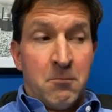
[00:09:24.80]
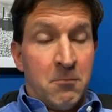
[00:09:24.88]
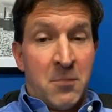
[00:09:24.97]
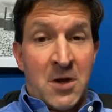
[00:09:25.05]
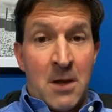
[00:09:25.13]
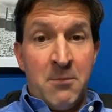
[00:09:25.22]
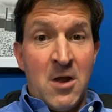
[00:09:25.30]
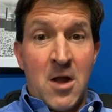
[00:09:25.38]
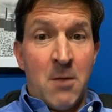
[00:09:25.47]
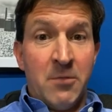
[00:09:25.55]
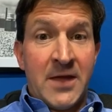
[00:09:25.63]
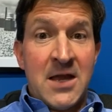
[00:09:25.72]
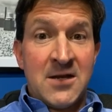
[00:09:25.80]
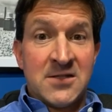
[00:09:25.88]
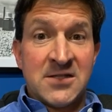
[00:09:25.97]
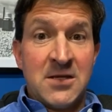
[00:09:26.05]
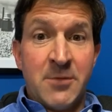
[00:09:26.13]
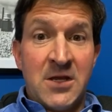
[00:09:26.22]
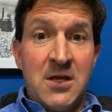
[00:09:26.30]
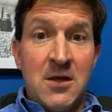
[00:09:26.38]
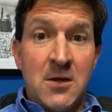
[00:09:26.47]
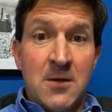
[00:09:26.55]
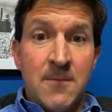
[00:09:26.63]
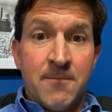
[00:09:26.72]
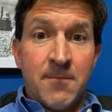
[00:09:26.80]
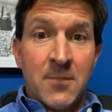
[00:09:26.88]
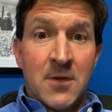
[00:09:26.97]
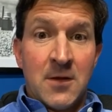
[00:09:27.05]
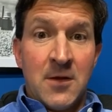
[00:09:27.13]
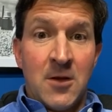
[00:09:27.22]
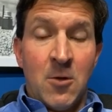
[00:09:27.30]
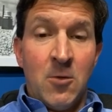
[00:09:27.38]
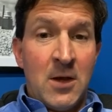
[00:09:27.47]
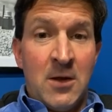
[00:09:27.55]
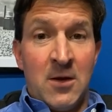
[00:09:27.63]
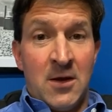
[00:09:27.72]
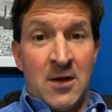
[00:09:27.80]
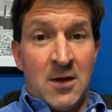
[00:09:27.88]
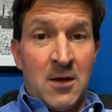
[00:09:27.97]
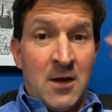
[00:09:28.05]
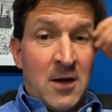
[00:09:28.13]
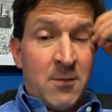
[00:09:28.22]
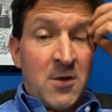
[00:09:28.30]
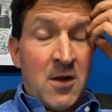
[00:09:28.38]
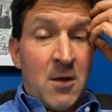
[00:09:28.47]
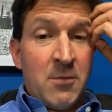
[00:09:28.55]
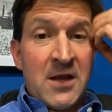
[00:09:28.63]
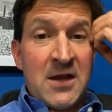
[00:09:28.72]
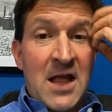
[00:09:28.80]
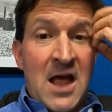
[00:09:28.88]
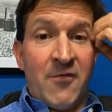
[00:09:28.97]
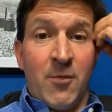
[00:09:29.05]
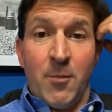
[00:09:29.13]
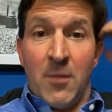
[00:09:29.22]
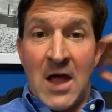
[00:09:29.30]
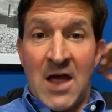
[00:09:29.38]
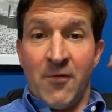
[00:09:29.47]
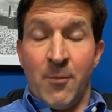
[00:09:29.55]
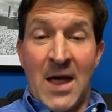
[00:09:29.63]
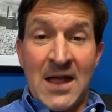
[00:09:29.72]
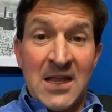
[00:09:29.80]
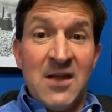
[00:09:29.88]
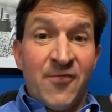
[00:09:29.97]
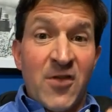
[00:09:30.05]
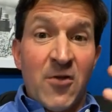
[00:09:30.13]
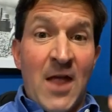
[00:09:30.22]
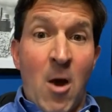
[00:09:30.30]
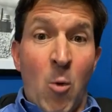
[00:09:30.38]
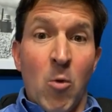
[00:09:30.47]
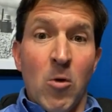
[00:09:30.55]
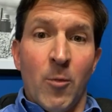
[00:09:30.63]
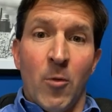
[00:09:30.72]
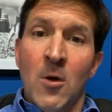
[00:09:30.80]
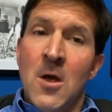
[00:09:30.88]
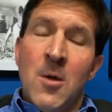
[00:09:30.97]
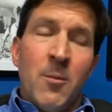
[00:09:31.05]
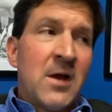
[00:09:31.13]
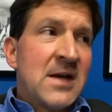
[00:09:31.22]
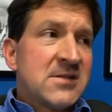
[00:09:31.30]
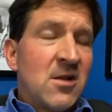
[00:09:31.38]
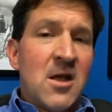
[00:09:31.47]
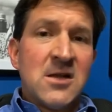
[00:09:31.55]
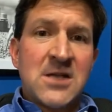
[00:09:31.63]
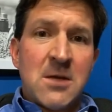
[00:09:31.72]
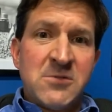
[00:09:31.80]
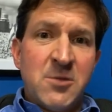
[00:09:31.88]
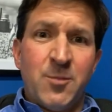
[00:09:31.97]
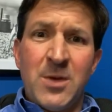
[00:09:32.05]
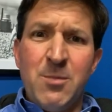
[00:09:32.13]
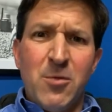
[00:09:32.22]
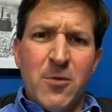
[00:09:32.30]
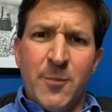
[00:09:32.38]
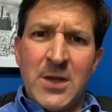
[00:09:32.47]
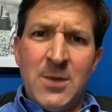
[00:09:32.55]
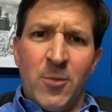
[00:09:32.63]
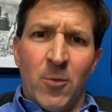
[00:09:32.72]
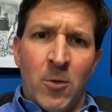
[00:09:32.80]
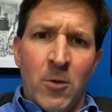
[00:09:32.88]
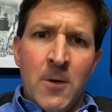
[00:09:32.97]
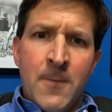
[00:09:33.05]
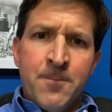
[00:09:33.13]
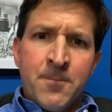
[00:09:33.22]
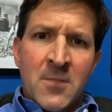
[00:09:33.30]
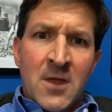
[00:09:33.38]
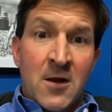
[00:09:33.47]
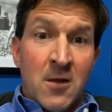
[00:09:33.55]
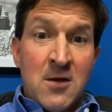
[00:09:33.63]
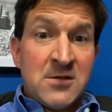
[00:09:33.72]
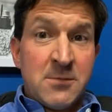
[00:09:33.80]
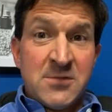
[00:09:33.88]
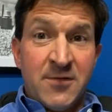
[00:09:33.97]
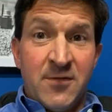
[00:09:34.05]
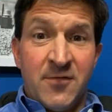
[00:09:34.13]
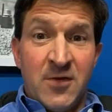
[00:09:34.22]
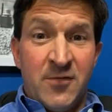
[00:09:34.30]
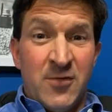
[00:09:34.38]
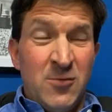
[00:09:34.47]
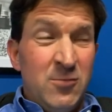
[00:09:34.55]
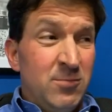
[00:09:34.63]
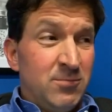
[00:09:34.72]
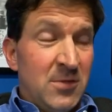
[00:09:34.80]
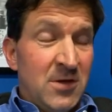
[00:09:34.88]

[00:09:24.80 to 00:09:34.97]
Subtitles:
But I'm not obligated to see them again. And I'm not obligated to have them back if they're that horrible. Because a lot of times, people are people, and a lot of times, if you